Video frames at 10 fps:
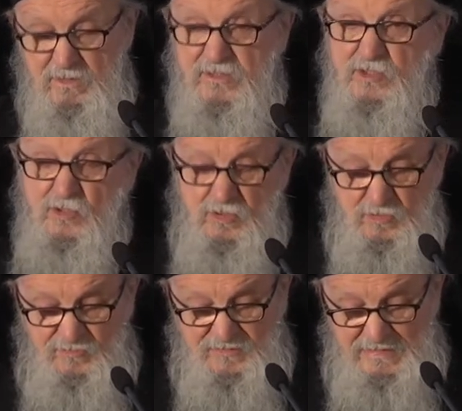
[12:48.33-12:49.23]
The joy
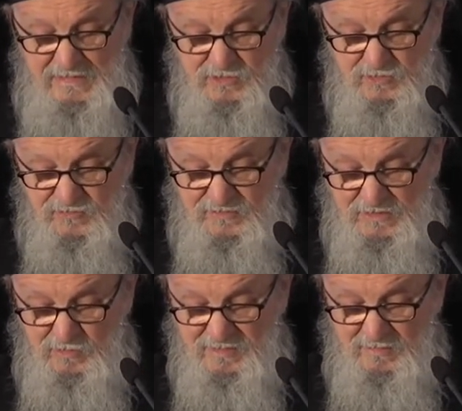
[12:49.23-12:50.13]
of religious
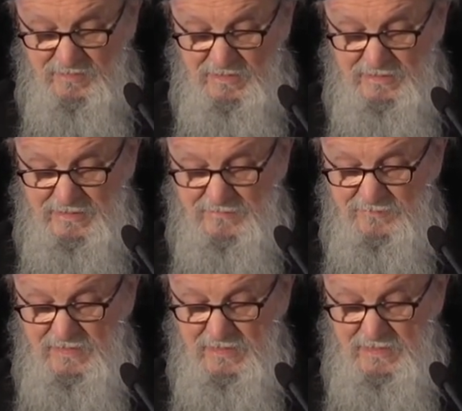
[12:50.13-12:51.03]
freedom in America
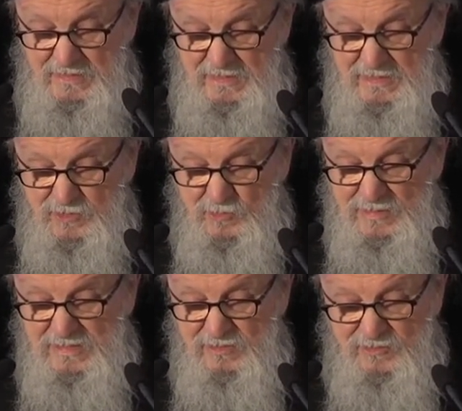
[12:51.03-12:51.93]
is
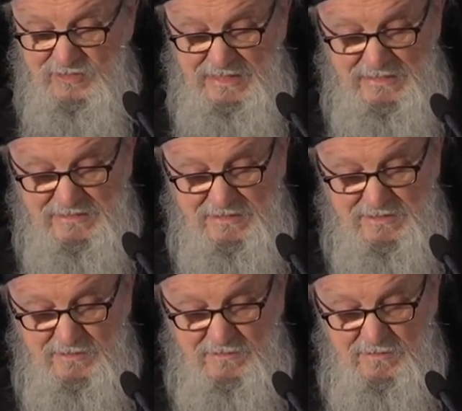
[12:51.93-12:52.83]
well illustrated
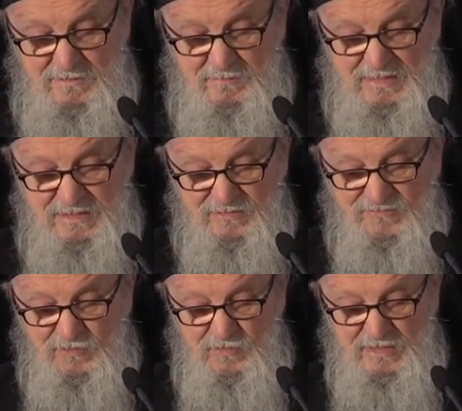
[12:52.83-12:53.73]
by the
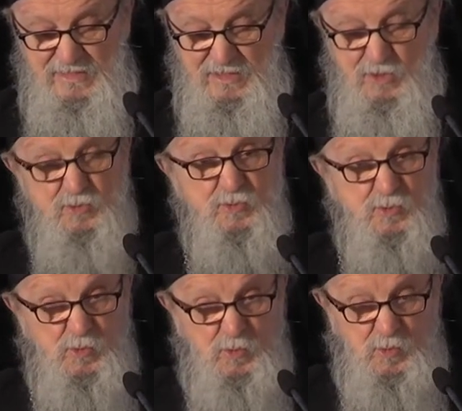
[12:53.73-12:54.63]
following
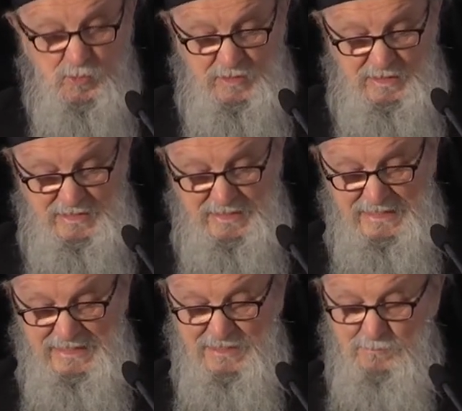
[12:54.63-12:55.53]
true
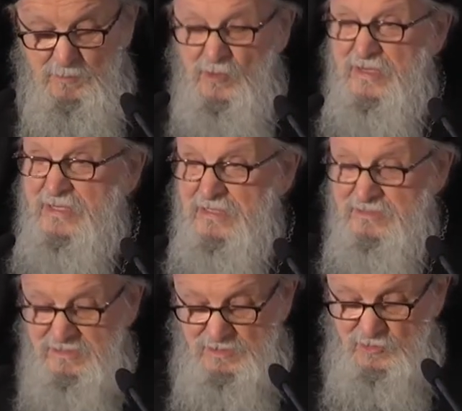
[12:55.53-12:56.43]
and
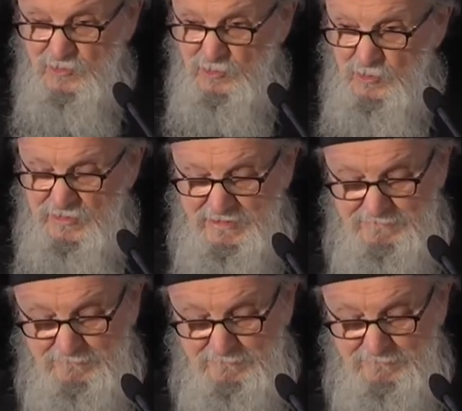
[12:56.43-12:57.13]
poignant story.